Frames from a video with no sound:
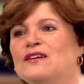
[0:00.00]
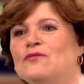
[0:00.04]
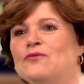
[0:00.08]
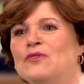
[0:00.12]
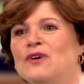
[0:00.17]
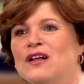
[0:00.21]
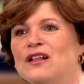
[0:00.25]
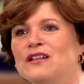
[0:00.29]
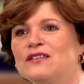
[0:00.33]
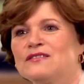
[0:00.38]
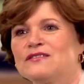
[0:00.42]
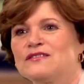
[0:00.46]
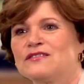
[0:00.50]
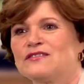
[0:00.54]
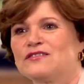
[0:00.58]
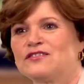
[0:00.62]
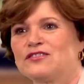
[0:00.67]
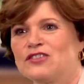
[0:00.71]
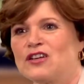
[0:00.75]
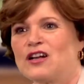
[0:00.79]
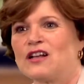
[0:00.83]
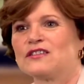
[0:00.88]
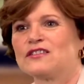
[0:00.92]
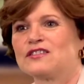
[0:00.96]
Well,
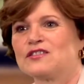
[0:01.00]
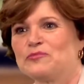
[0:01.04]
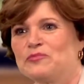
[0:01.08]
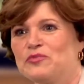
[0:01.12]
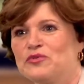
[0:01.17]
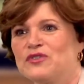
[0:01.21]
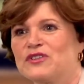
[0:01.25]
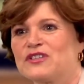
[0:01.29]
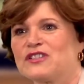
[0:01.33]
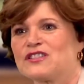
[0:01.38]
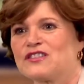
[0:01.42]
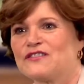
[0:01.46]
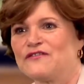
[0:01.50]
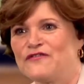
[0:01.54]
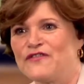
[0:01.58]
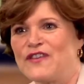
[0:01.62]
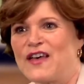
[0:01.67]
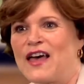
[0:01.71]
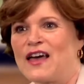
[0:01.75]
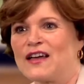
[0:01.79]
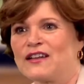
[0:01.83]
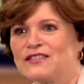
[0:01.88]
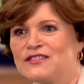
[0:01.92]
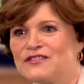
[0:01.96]
child support is a
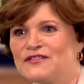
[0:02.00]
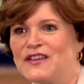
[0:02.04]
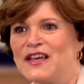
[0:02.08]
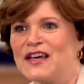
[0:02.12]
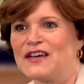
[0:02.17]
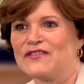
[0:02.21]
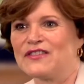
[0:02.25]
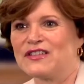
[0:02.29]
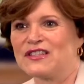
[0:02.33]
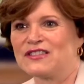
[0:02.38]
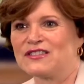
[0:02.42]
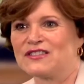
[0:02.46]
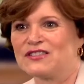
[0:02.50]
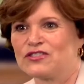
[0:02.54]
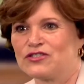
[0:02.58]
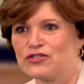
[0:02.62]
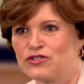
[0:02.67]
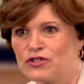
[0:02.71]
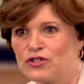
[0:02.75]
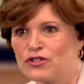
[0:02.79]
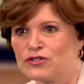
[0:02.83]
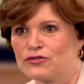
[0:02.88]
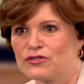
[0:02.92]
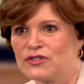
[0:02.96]
fact of having
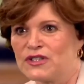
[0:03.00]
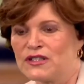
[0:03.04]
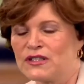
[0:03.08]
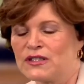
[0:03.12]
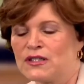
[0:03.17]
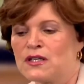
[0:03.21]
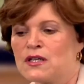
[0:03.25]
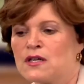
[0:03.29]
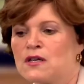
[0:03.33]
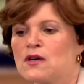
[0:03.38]
children.